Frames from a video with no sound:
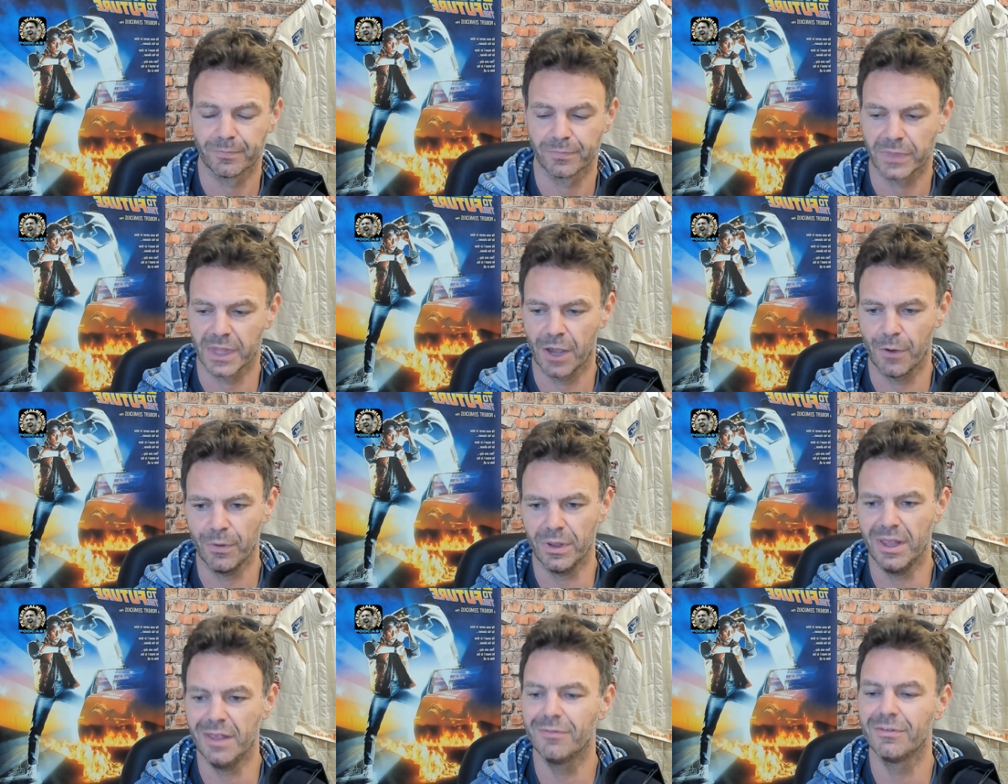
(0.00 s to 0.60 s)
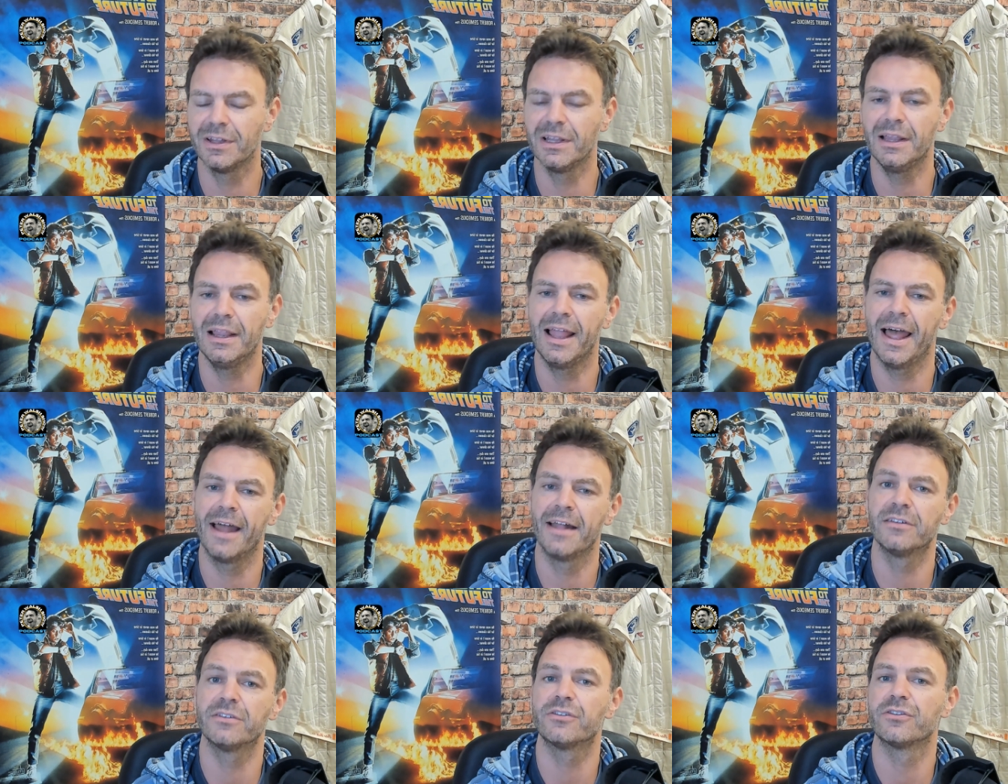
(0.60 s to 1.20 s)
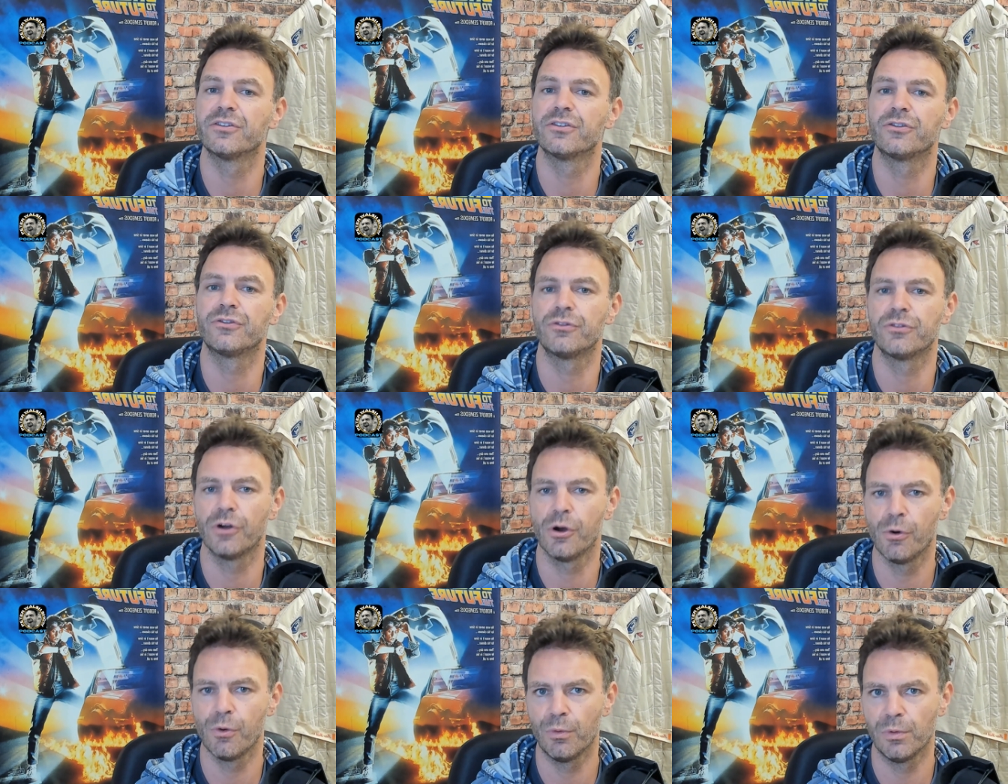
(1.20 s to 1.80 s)
Now, even Lance
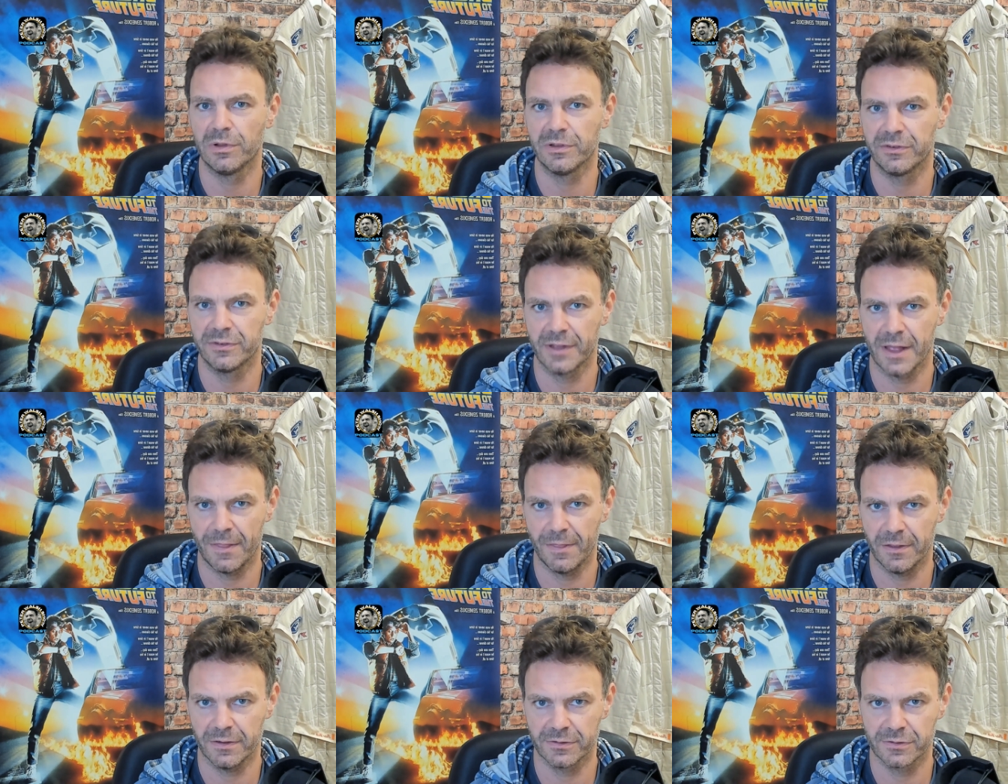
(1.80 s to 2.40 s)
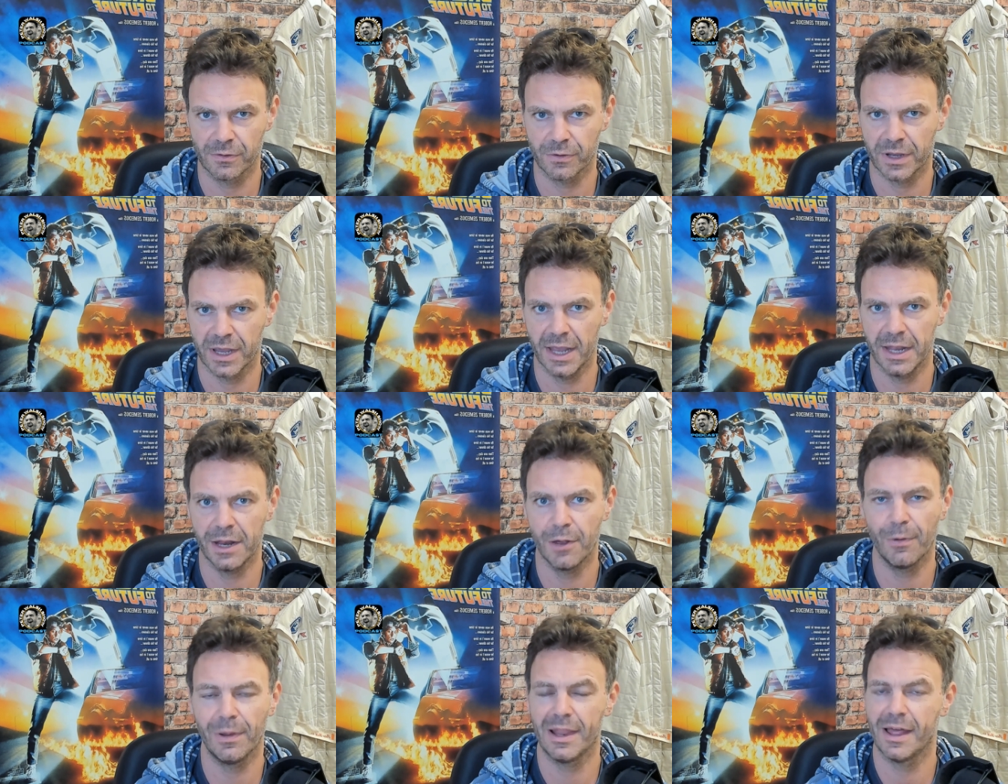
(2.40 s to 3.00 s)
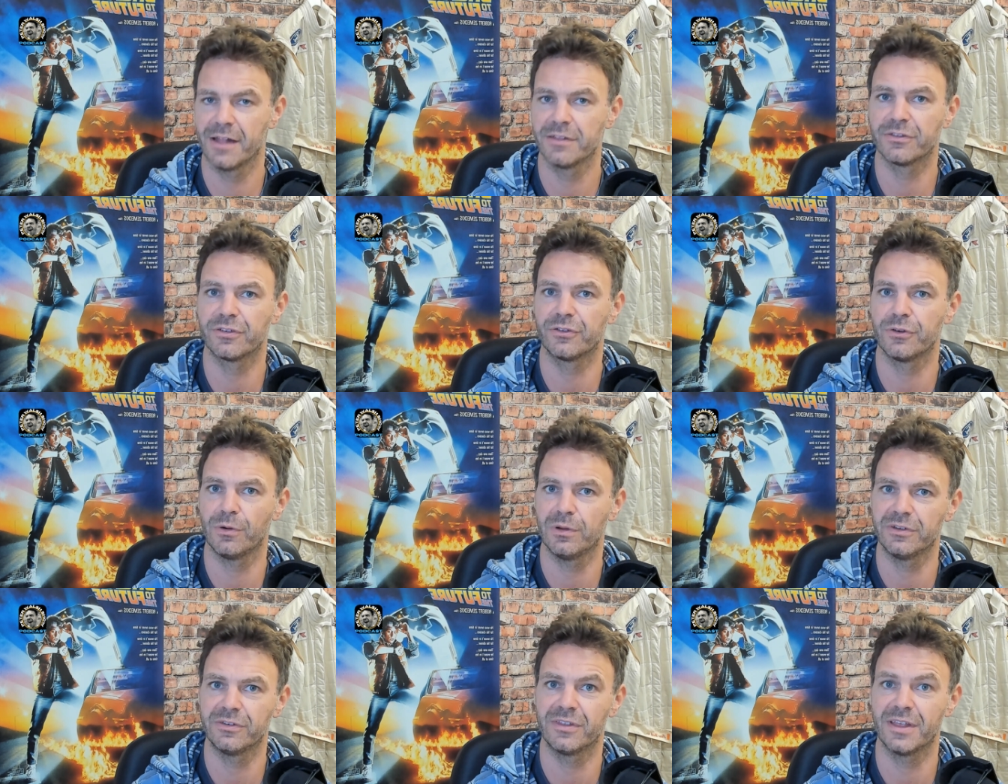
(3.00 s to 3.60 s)
Stroll said this, okay? Now, Lance
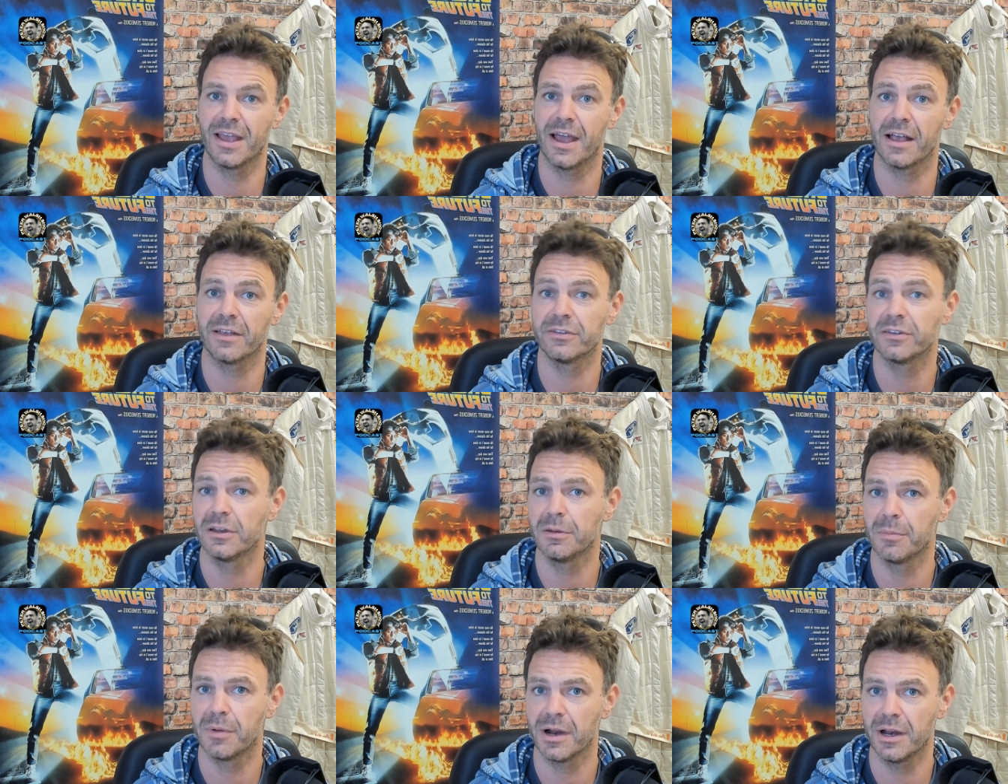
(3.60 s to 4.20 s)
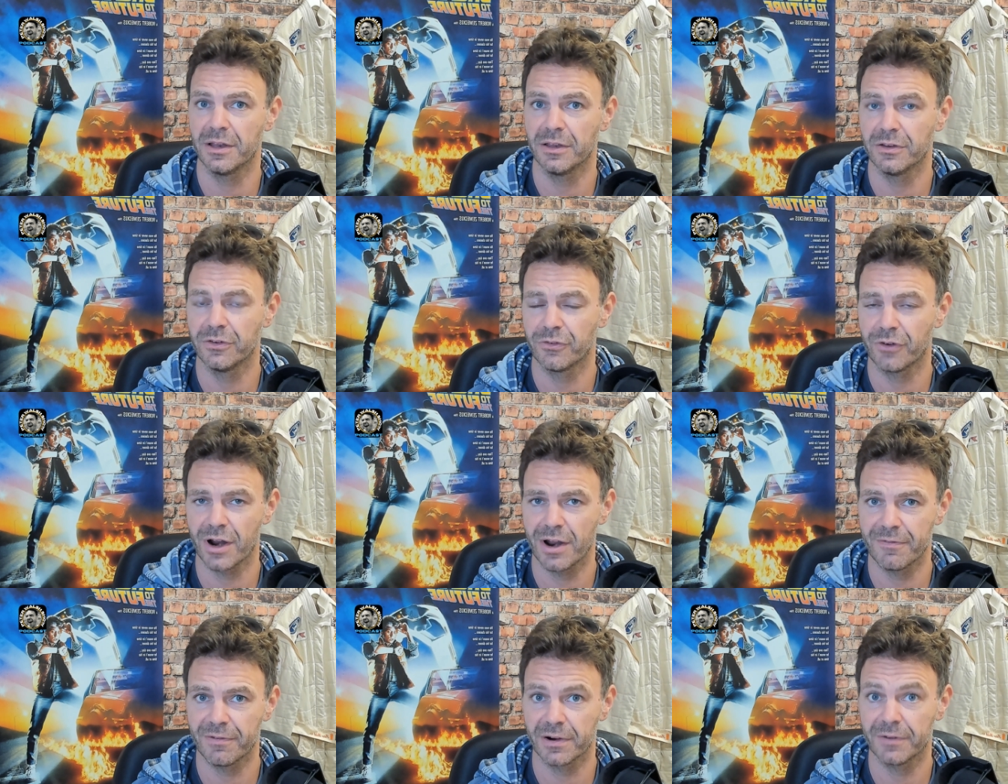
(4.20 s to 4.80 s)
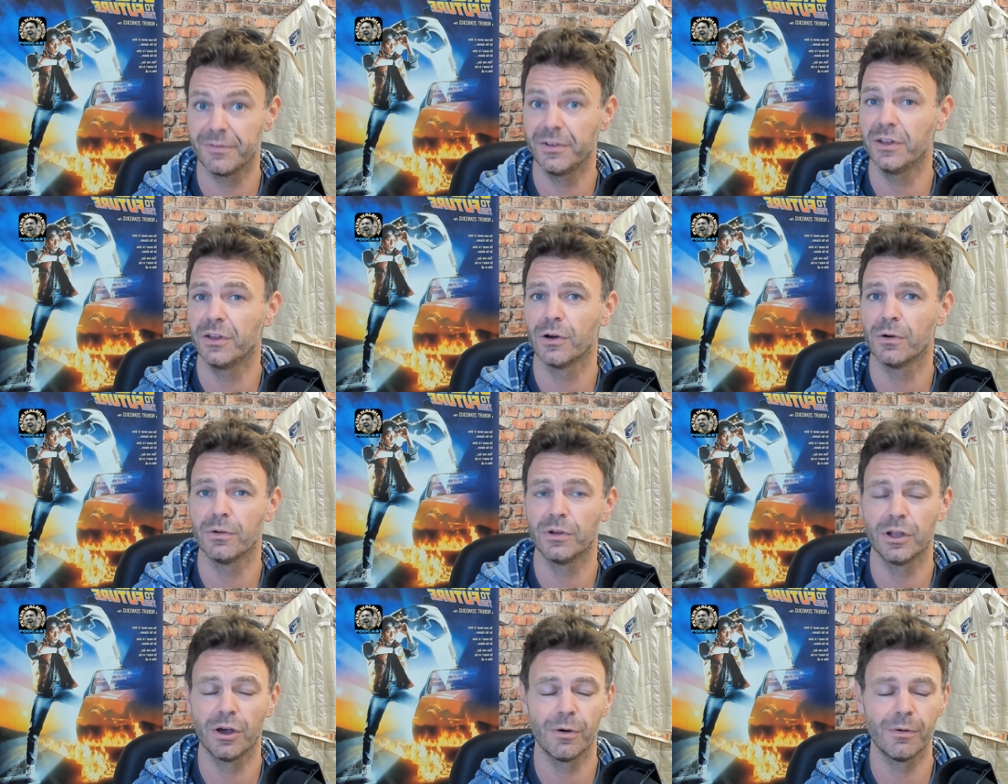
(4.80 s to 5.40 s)
Stroll is the Aston Martin driver, if you
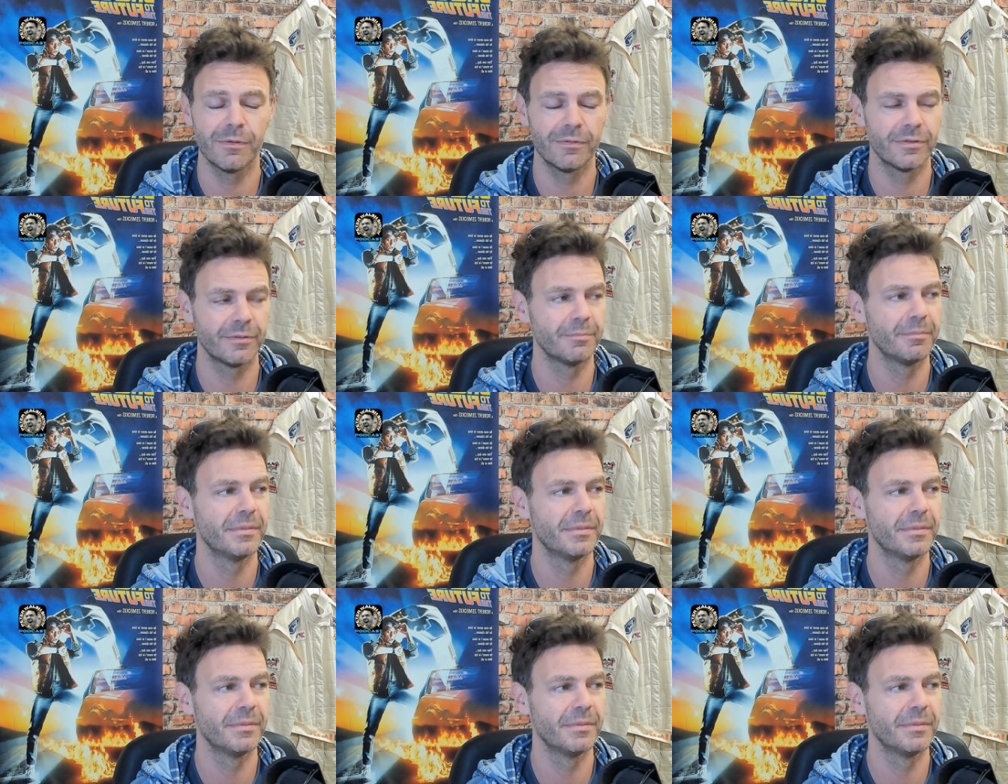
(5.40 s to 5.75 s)
don't know of him.